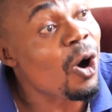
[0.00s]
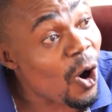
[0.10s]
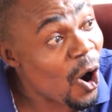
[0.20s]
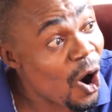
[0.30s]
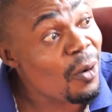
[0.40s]

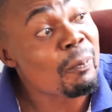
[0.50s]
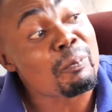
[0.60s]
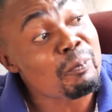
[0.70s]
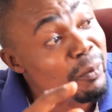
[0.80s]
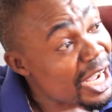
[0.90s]
or
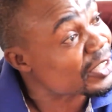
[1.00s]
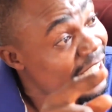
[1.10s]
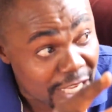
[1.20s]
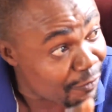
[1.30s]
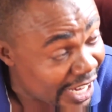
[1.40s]
Mount
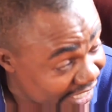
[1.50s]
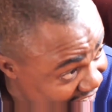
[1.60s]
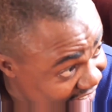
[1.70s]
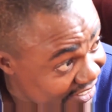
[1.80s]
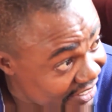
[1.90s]

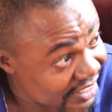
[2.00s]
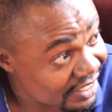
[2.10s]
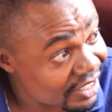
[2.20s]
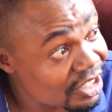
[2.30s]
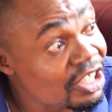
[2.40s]
Everest.
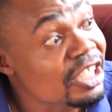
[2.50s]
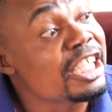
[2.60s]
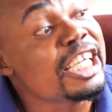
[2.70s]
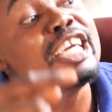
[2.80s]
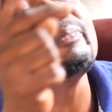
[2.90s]

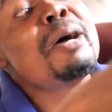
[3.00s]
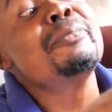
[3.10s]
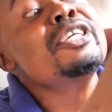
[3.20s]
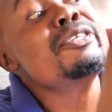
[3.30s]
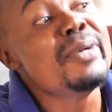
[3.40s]
Ime
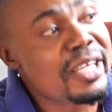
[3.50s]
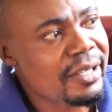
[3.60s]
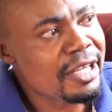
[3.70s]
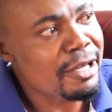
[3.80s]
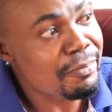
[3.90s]
bi ime.
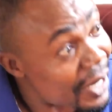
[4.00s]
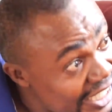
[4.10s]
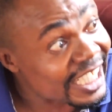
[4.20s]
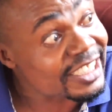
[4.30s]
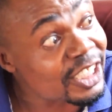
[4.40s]

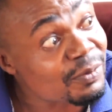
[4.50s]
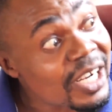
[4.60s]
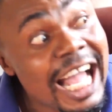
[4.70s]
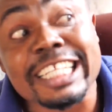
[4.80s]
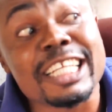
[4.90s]
Pregnancy is
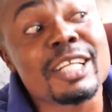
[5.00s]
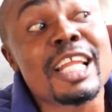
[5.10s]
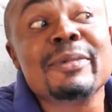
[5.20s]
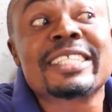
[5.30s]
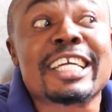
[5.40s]
pregnancy. And
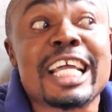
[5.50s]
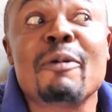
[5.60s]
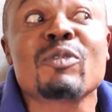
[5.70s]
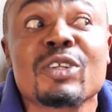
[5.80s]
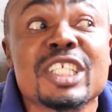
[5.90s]
let me tell you,
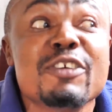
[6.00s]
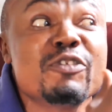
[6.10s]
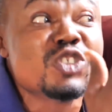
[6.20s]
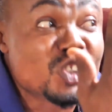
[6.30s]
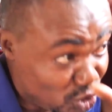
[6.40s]
I'm not
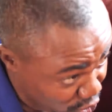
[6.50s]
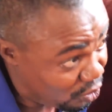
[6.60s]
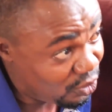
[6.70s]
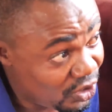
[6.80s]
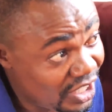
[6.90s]
even
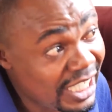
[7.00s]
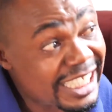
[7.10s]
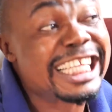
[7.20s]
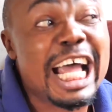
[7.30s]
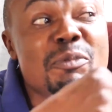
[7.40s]
sure
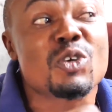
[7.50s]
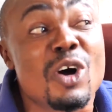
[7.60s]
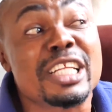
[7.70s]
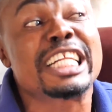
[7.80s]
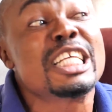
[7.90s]
that I'm the
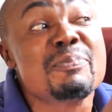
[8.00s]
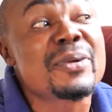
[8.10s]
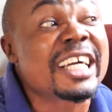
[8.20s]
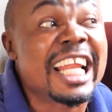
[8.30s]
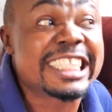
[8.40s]
one that
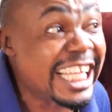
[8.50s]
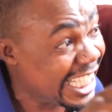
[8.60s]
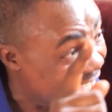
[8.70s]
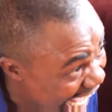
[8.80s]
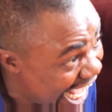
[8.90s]

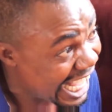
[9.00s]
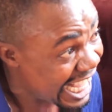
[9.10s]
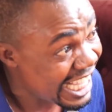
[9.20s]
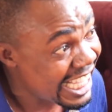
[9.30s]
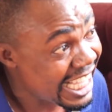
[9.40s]
impregnated her.
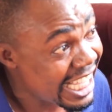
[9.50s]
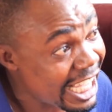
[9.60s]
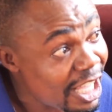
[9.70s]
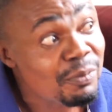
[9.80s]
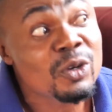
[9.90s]

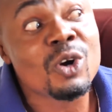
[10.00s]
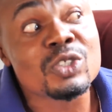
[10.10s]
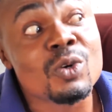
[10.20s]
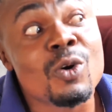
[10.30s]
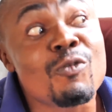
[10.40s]

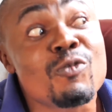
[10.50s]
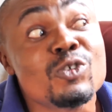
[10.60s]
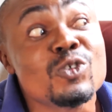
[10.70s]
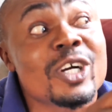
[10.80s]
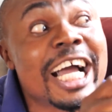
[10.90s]
Because
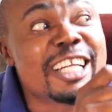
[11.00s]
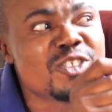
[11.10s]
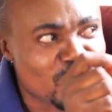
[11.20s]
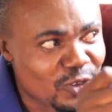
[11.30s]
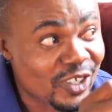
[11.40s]
ofunyu
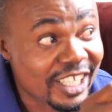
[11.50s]
kanyo.